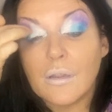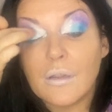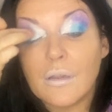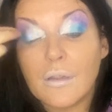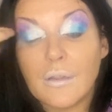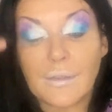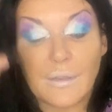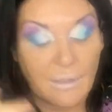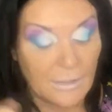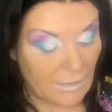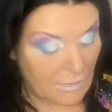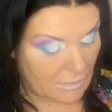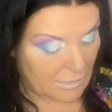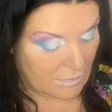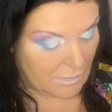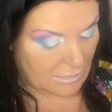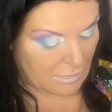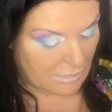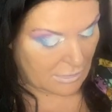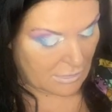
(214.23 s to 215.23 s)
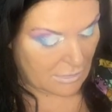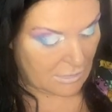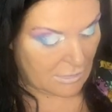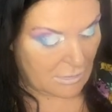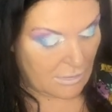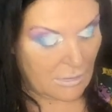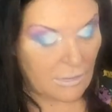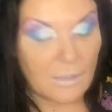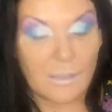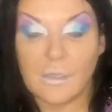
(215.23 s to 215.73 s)
like that,
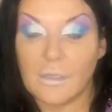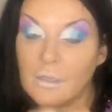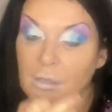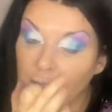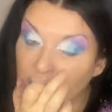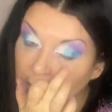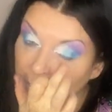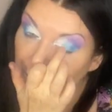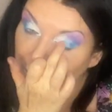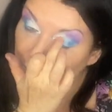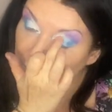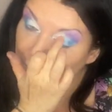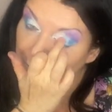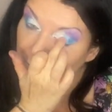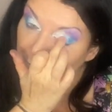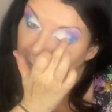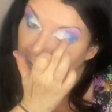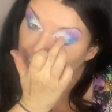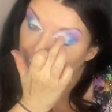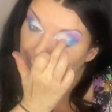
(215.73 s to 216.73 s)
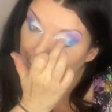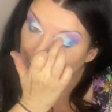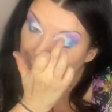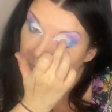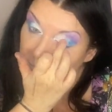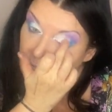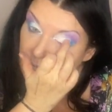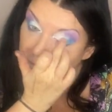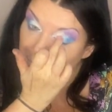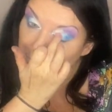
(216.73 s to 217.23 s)
and go over that again